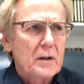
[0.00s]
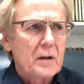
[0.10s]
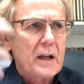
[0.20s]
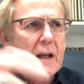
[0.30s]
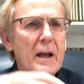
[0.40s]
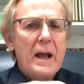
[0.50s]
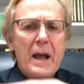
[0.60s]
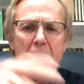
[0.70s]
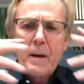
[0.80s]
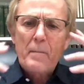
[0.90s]
Okay,
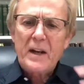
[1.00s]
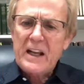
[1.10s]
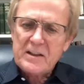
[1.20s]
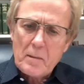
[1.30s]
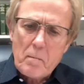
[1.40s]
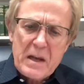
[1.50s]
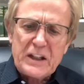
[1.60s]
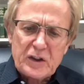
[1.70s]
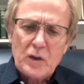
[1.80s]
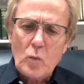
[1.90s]
but his
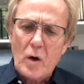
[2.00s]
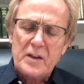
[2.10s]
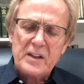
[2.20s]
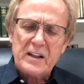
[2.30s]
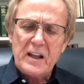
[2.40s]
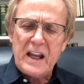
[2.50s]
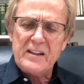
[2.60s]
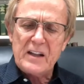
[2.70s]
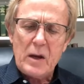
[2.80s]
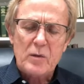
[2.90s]
mission was, he,
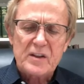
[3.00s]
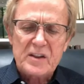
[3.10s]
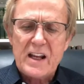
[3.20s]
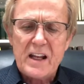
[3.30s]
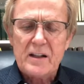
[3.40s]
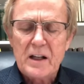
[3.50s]
he was sent